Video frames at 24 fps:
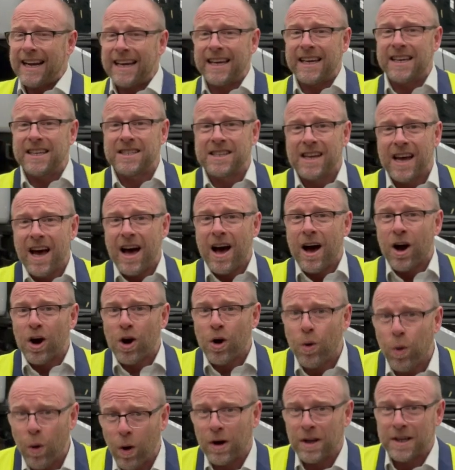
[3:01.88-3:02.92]
it is
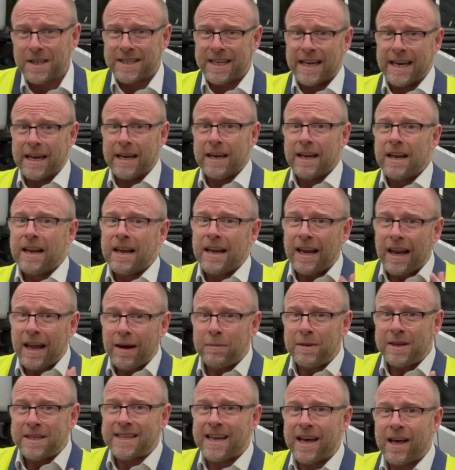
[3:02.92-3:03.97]
quality. Let
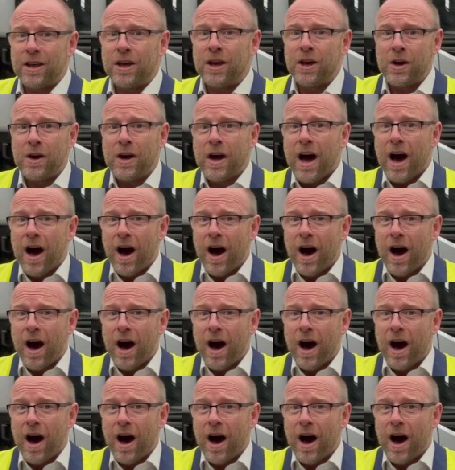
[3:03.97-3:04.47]
me tell you,